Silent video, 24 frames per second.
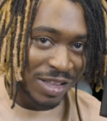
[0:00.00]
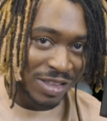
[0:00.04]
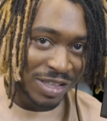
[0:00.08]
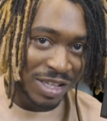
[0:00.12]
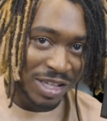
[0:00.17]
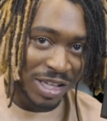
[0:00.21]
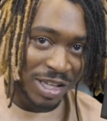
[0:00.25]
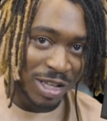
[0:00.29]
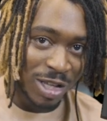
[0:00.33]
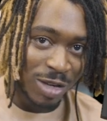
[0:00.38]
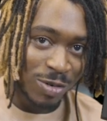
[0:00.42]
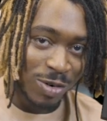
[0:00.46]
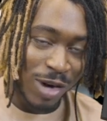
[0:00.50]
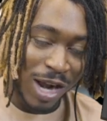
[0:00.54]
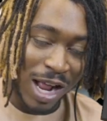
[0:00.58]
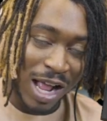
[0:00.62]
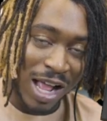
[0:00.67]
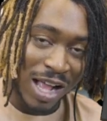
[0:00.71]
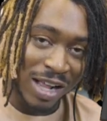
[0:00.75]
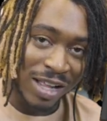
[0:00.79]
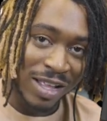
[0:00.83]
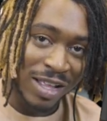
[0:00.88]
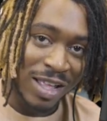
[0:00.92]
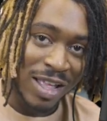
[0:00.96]
kill
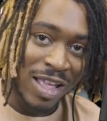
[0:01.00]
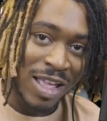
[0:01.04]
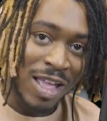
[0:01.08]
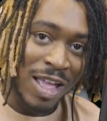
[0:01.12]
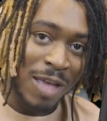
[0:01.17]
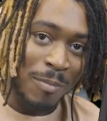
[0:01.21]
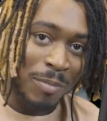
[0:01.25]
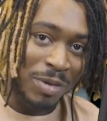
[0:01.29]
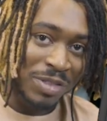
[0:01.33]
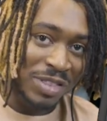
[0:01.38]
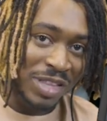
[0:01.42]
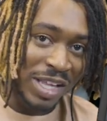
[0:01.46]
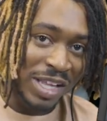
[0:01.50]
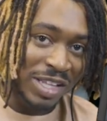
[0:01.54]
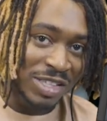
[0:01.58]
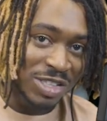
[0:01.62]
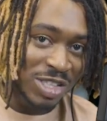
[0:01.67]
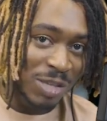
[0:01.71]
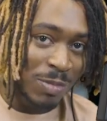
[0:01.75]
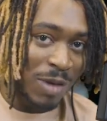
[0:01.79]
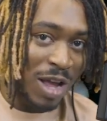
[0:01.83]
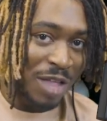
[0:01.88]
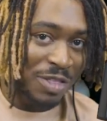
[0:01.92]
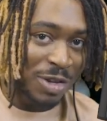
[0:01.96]
Raq, but then
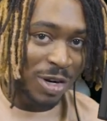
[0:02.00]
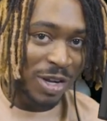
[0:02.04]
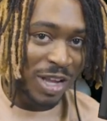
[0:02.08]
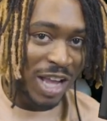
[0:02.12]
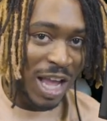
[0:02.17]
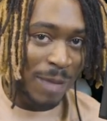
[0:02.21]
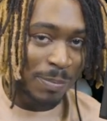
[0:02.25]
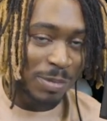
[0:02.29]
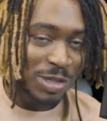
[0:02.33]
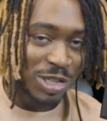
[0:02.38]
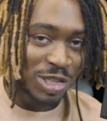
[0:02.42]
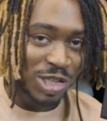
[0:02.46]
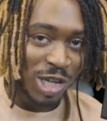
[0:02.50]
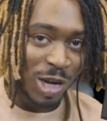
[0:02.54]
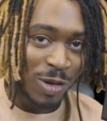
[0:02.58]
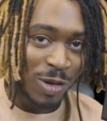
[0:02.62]
some other campers show